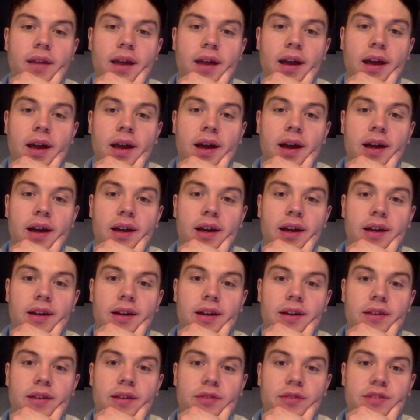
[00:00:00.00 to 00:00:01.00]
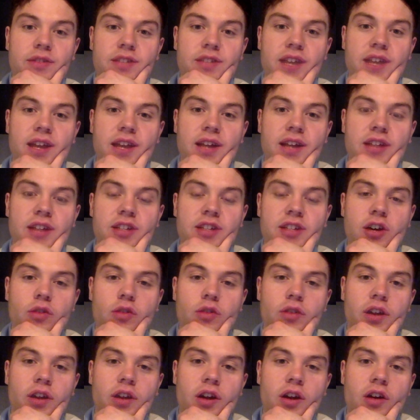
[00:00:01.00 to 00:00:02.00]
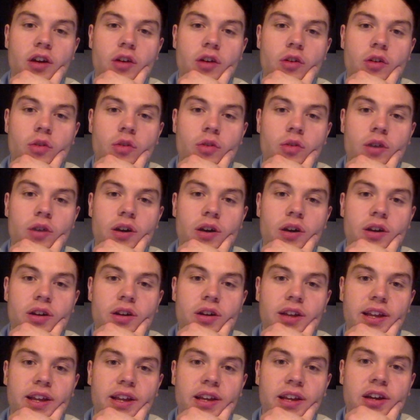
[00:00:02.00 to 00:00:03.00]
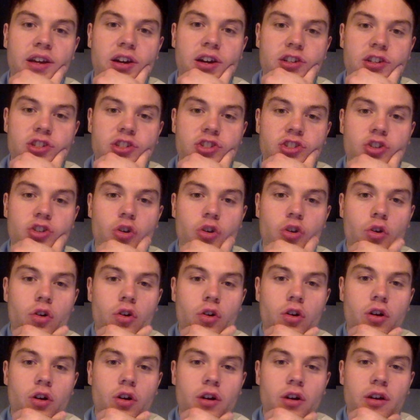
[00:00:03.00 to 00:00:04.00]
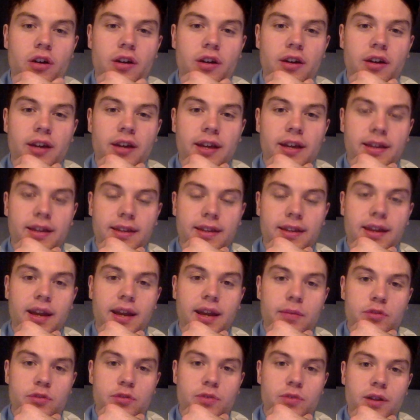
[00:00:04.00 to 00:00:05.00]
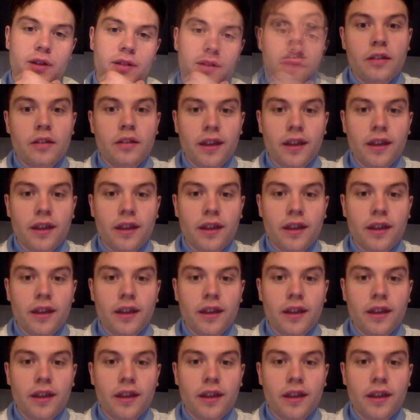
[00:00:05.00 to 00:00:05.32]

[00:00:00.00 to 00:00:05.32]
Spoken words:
I will say Antonio and Lingard to score in the game as well.